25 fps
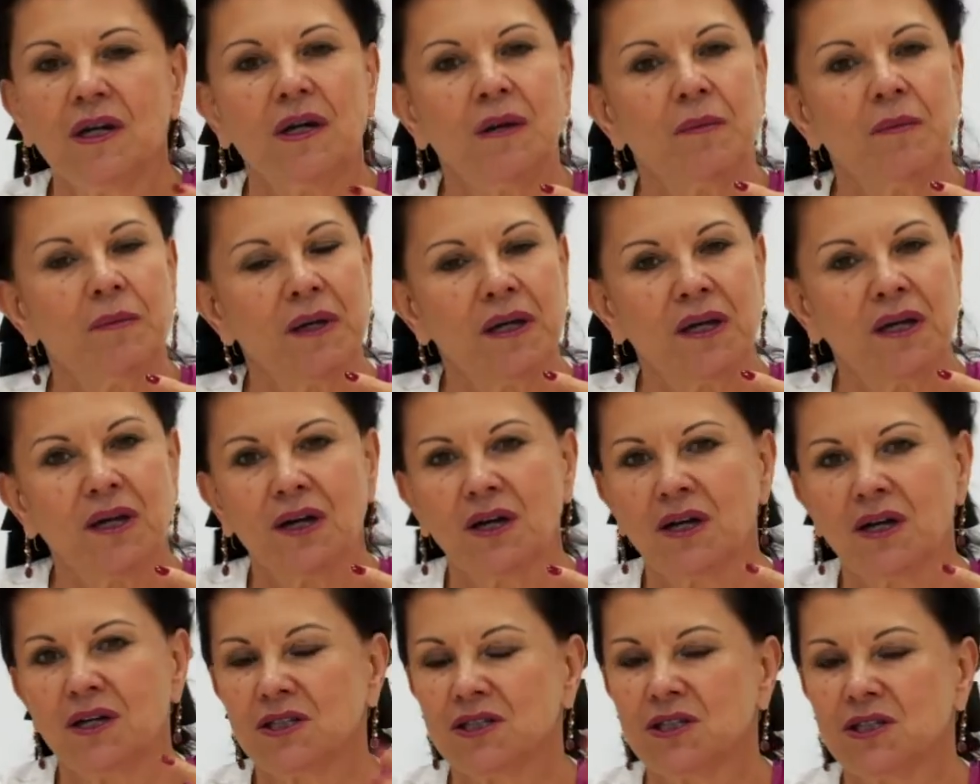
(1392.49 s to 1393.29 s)

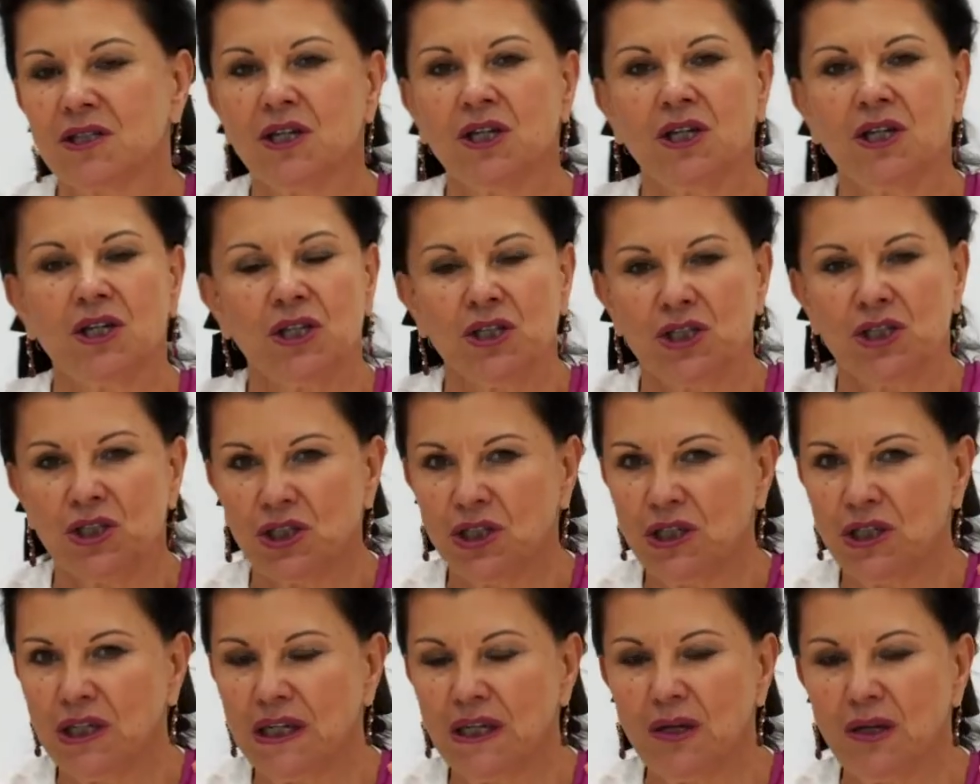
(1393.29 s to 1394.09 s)
because
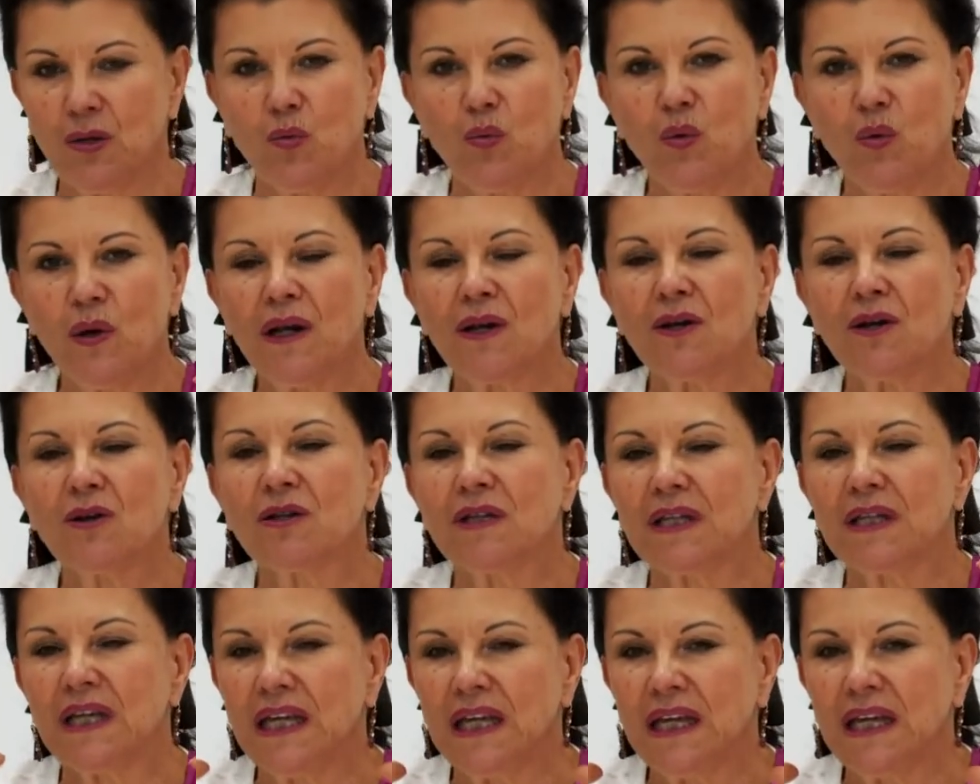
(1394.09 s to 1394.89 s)
she will not
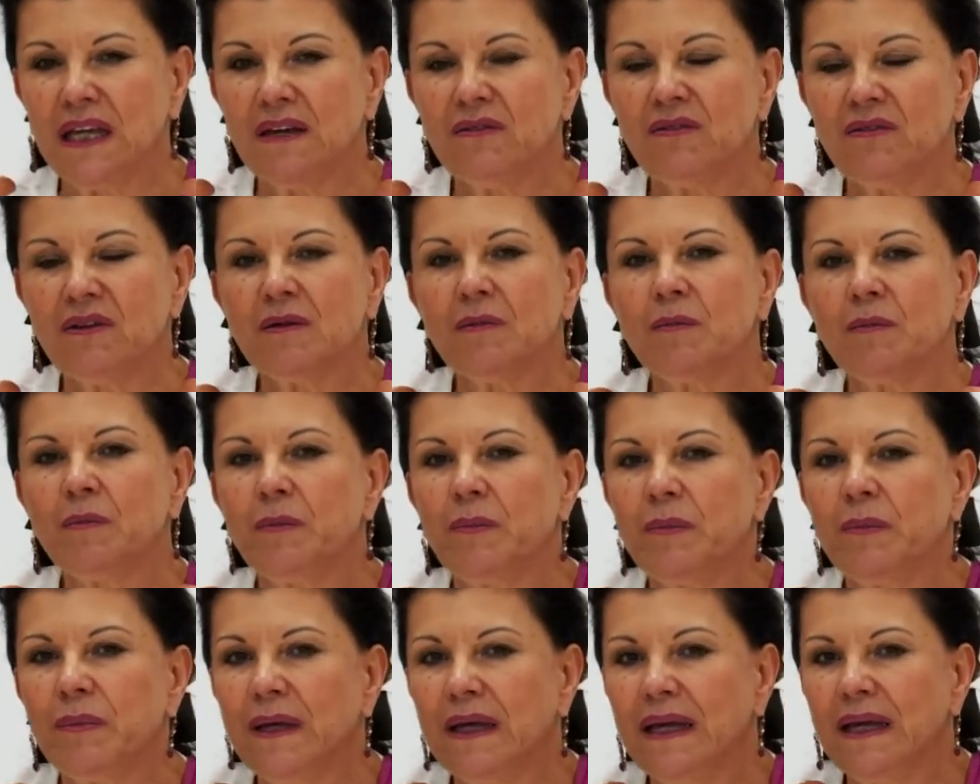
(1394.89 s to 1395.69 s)
even
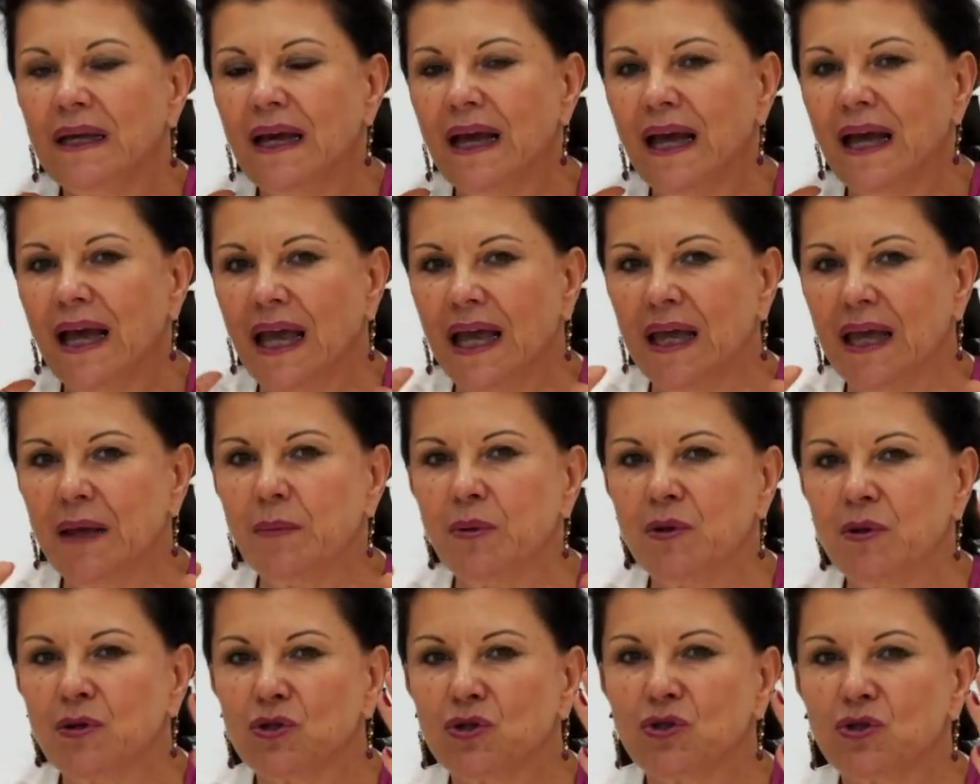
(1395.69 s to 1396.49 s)
be
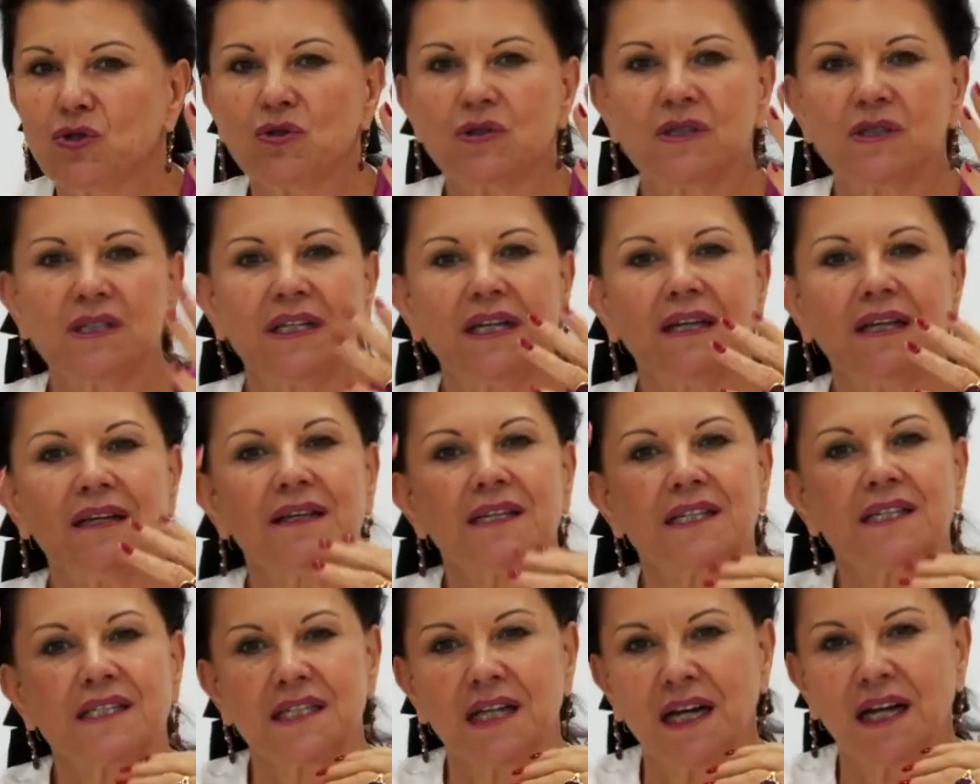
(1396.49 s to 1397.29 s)
able to see the
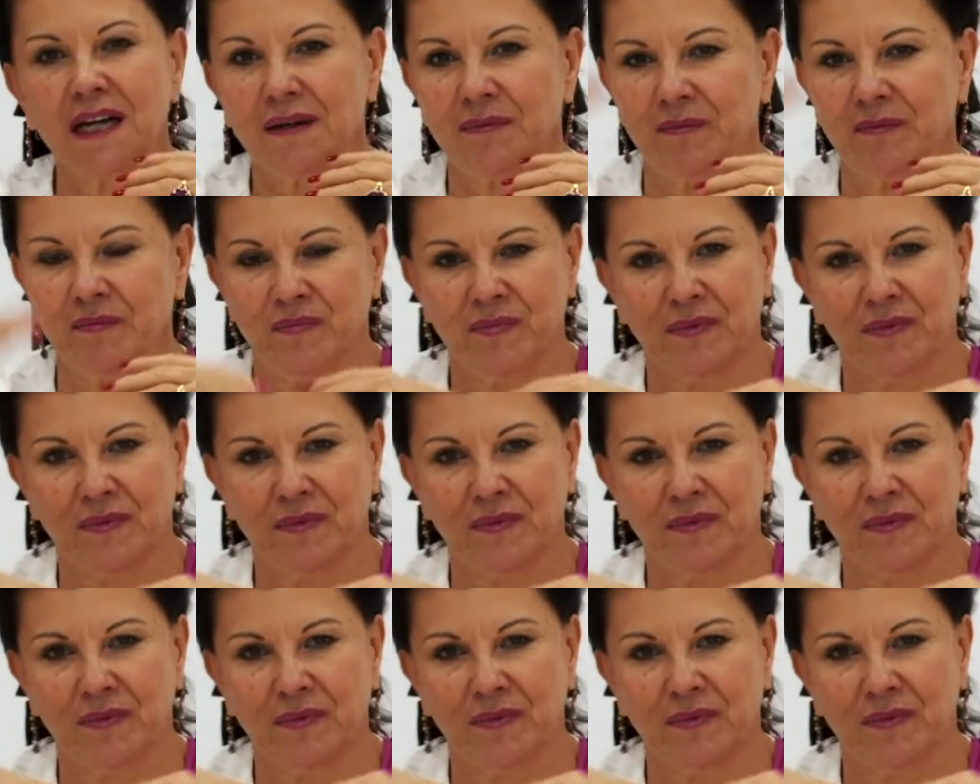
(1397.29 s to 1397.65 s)
sun.